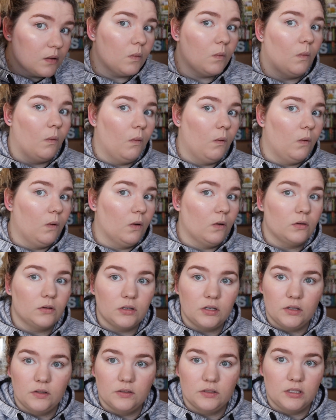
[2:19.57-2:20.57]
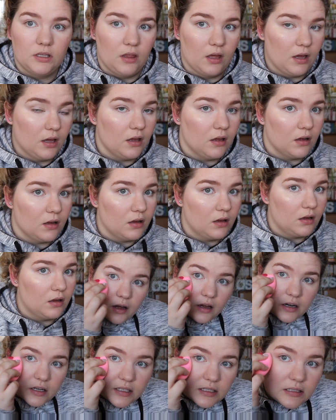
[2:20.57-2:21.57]
Oh, do you see that?
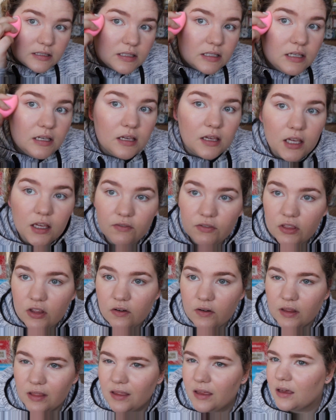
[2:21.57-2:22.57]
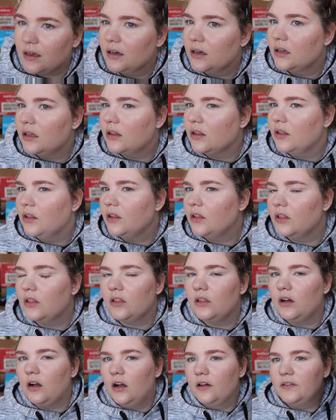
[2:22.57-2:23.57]
Honestly, even though it, like,
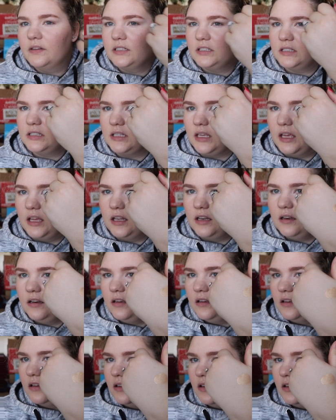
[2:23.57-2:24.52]
on the skin